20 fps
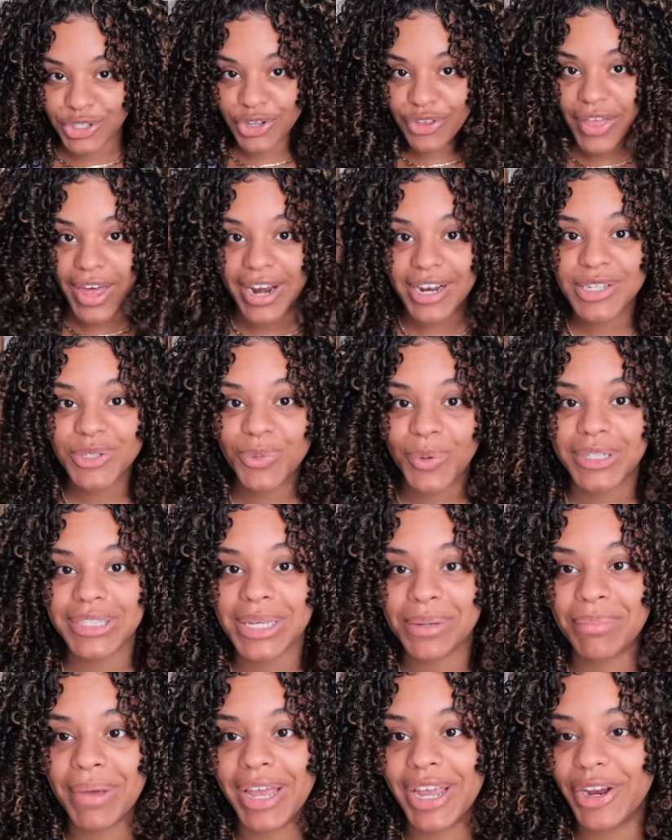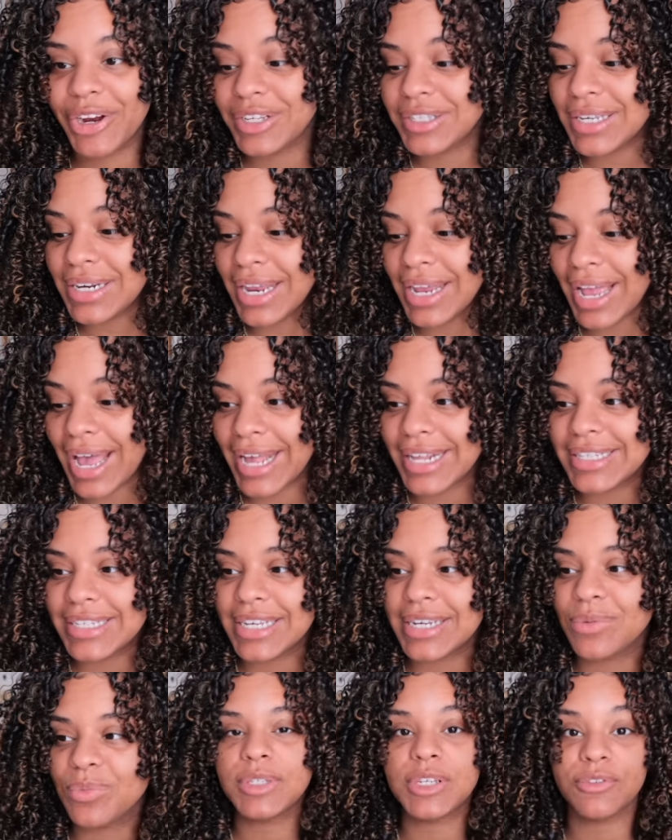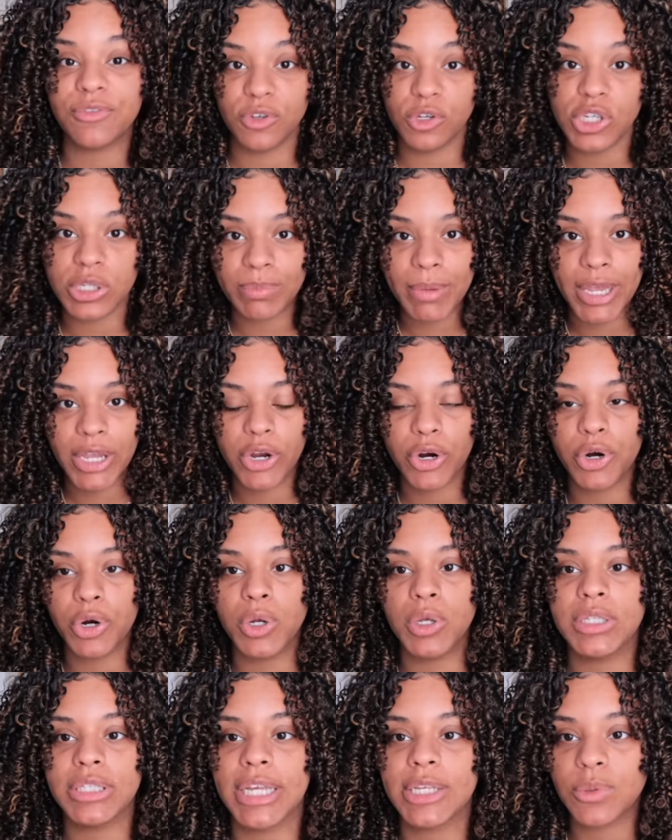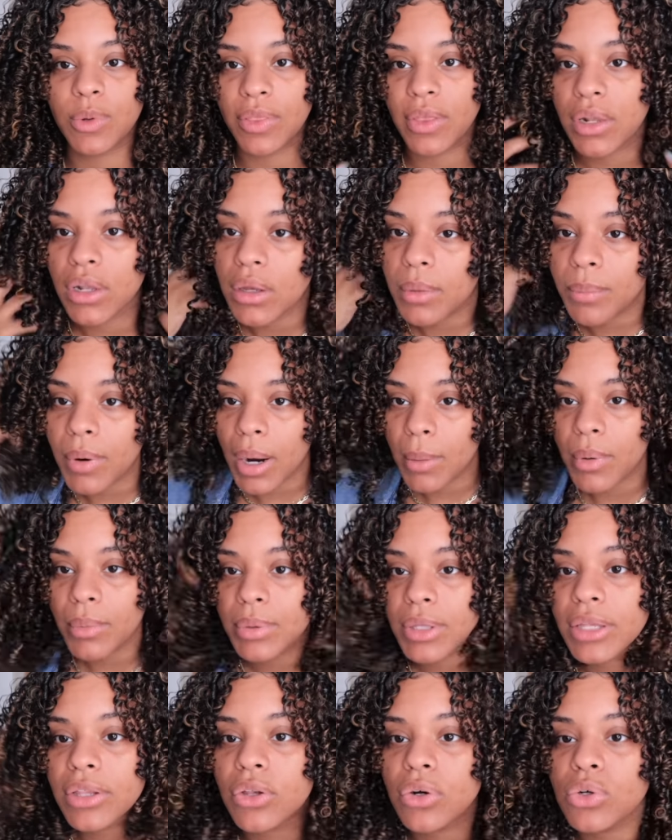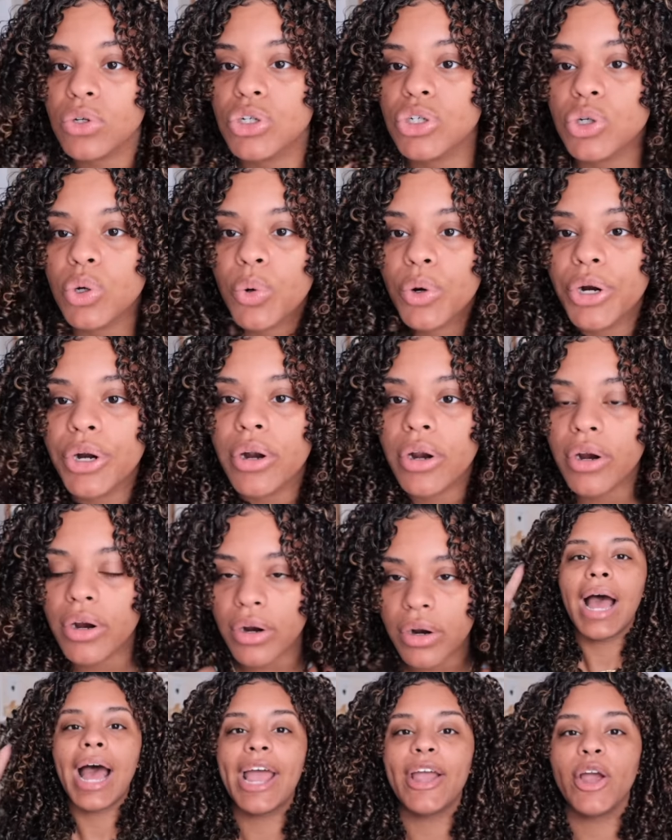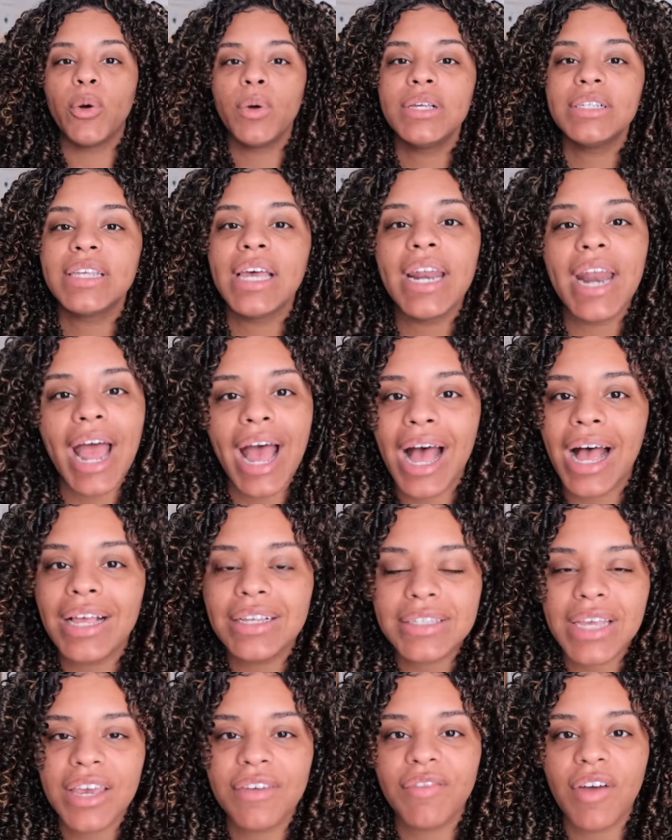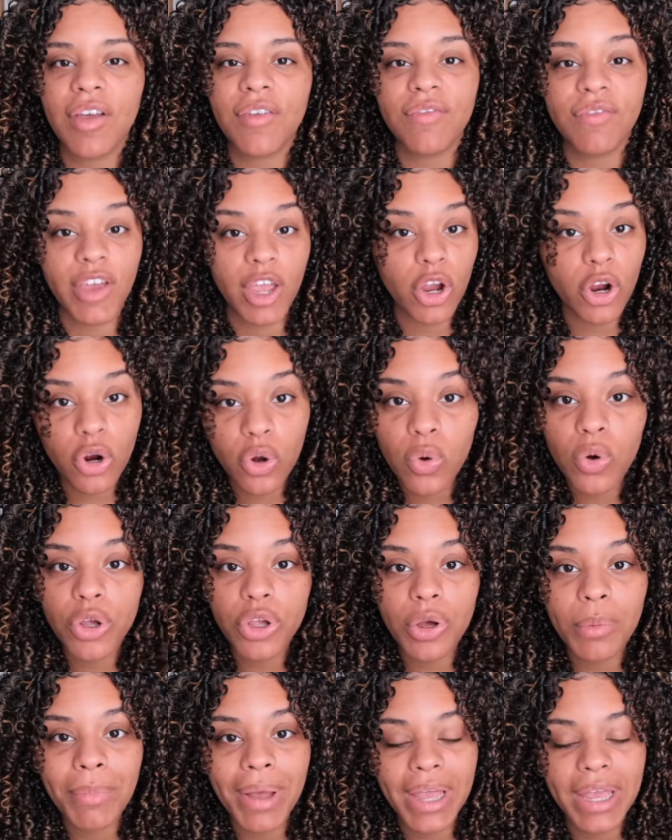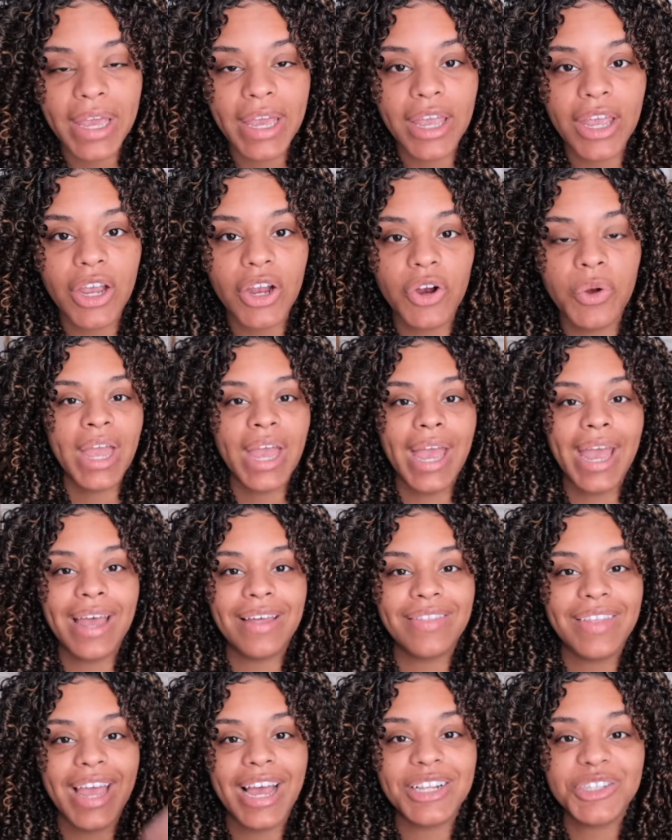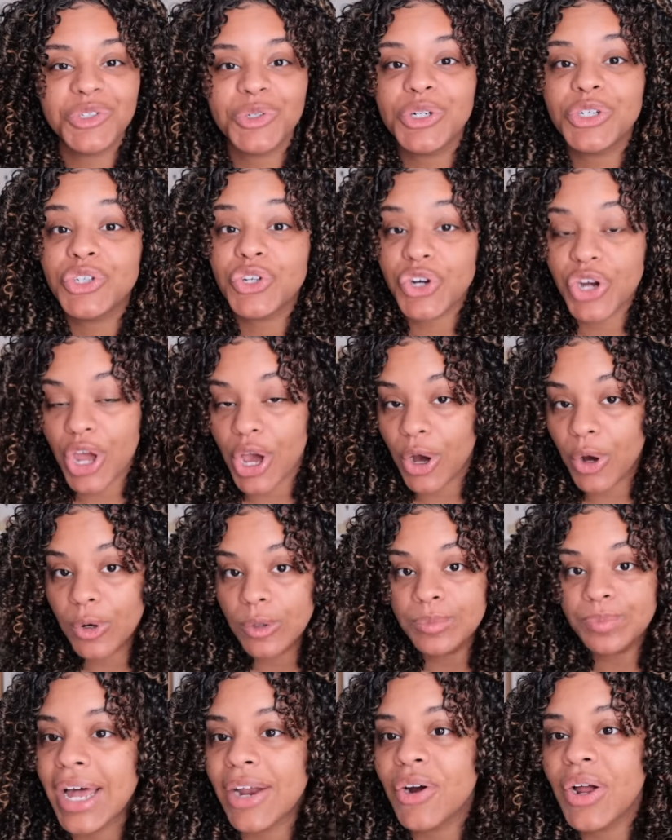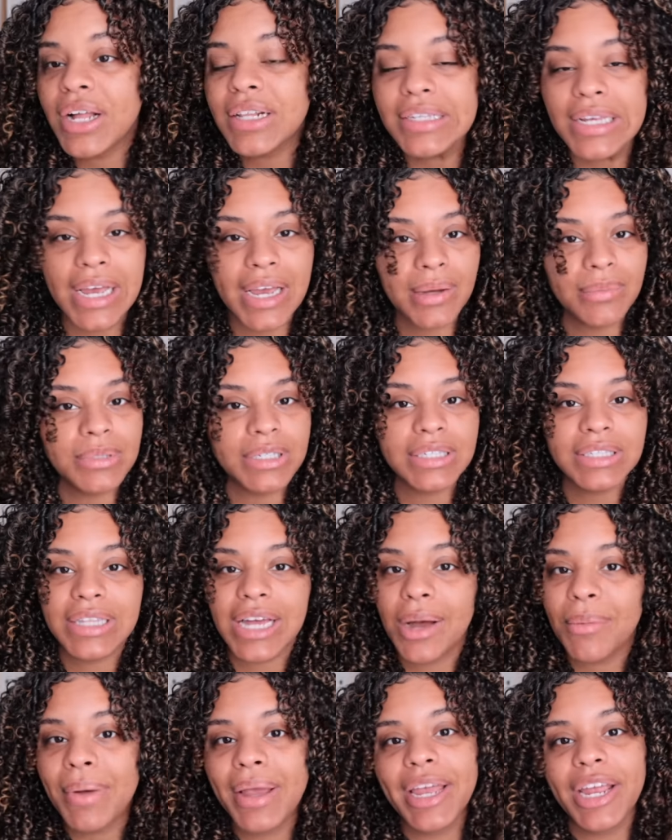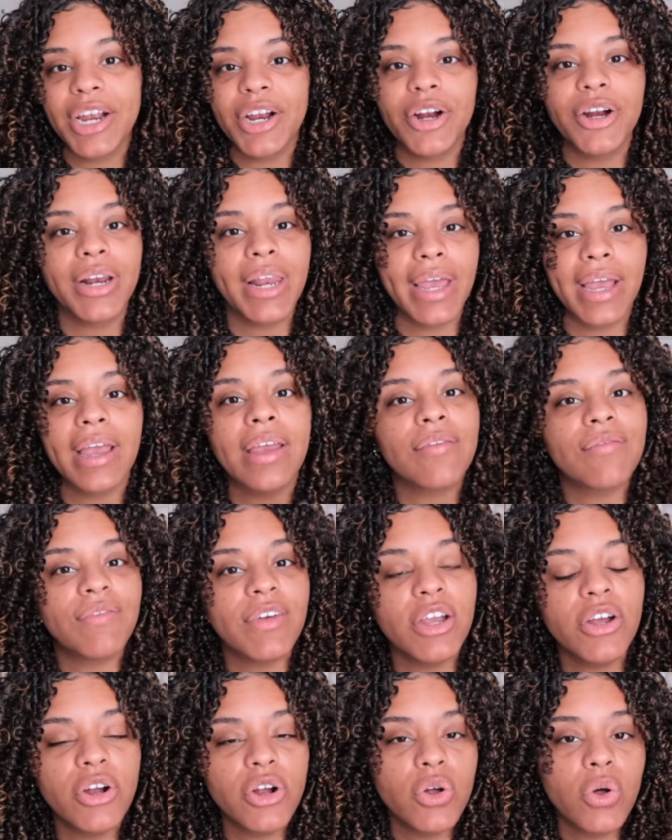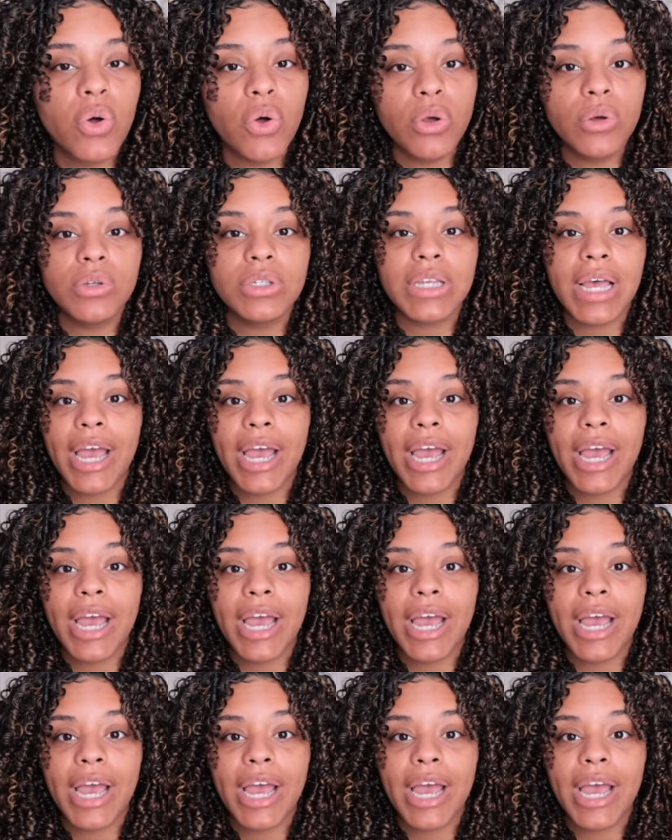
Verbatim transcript: So that is what's in my hair today. I did diffuse my curls, that's why they look probably a little shorter. I always get asked if I finger coil my hair, and the answer is no. I don't got time to style my hair like in finger coils.